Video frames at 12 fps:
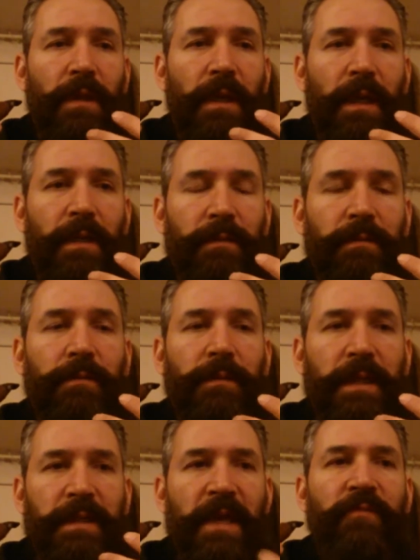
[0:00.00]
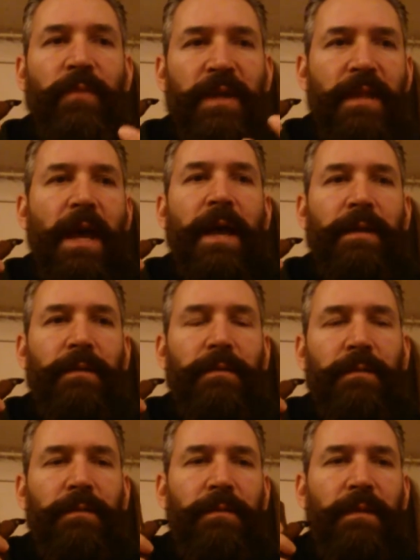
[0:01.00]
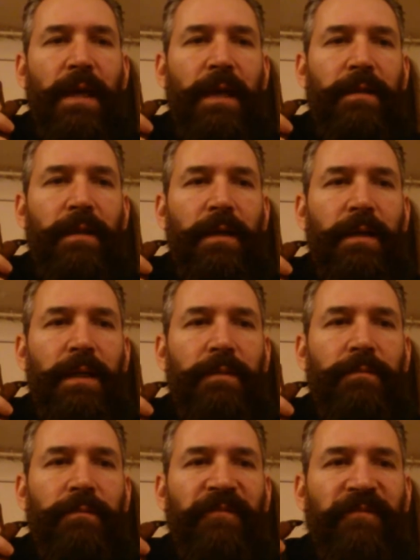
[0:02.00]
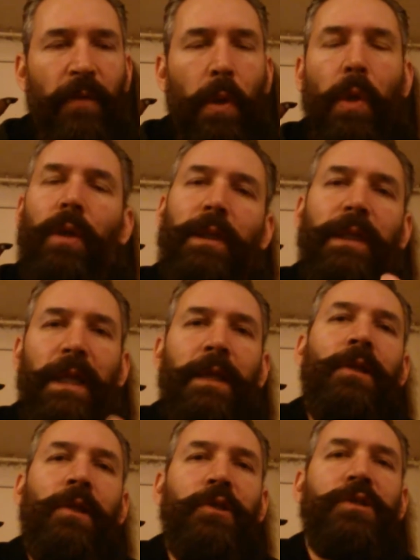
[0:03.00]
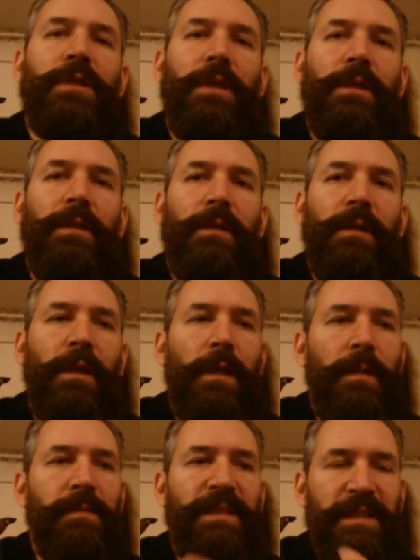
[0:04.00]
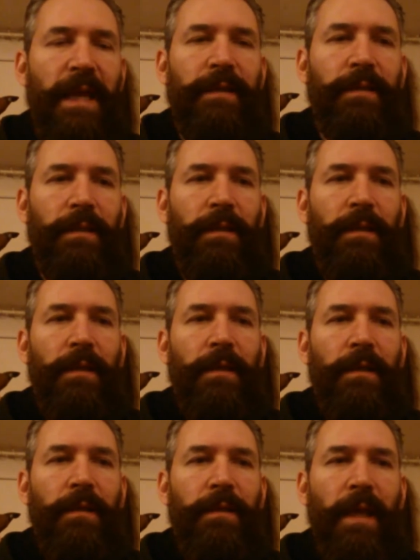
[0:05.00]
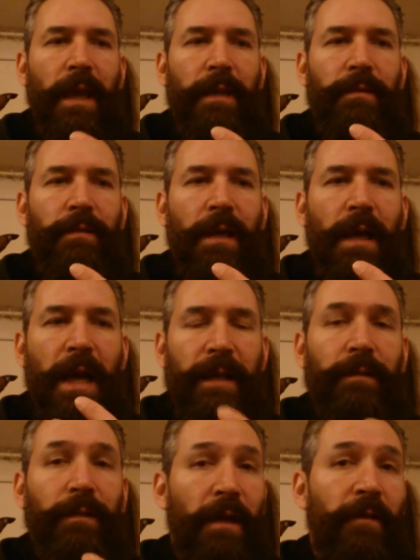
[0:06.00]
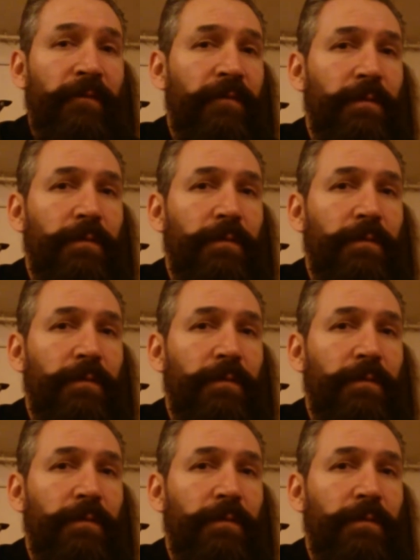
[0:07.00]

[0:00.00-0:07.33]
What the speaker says: it gave me that full English scent that I love.